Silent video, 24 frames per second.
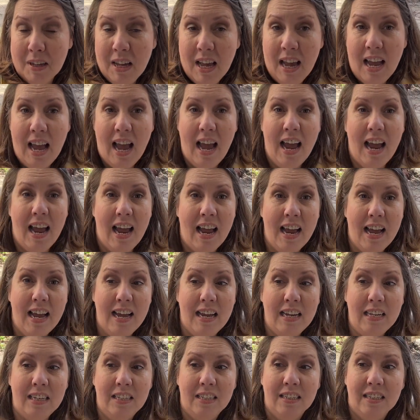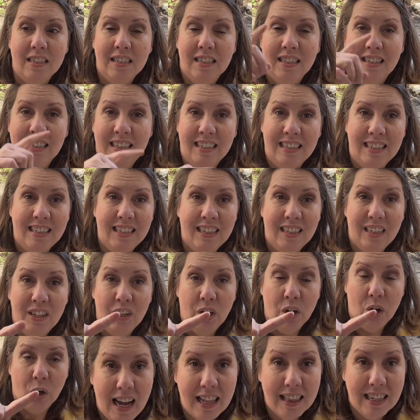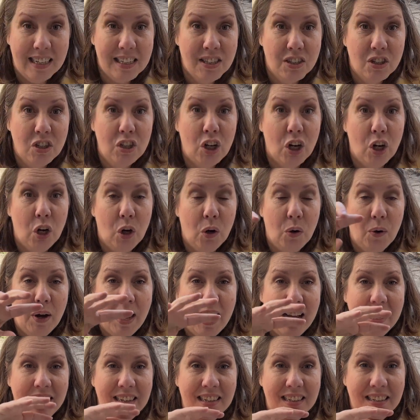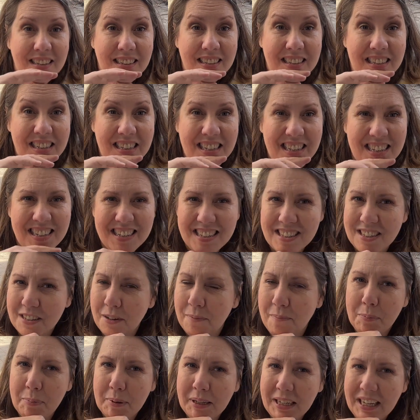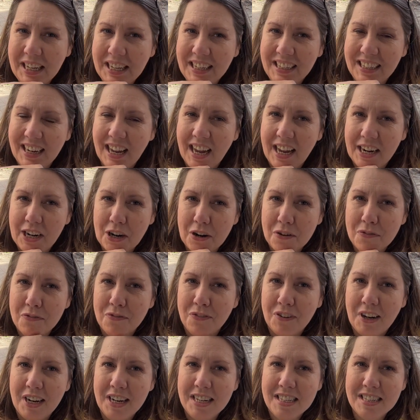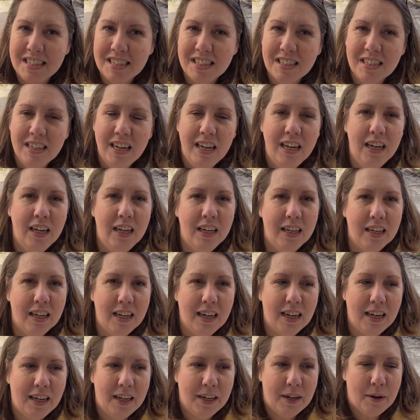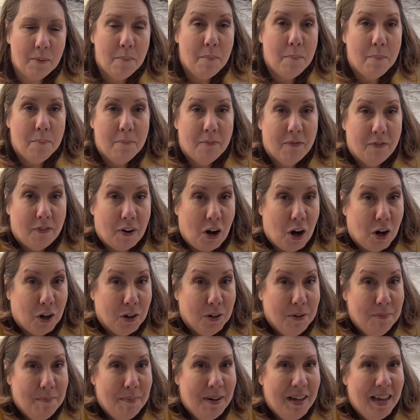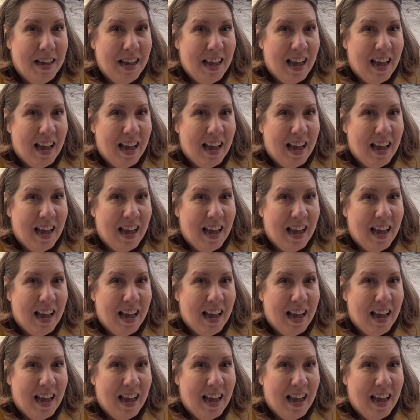And let's go and see some picking at our friend's farm.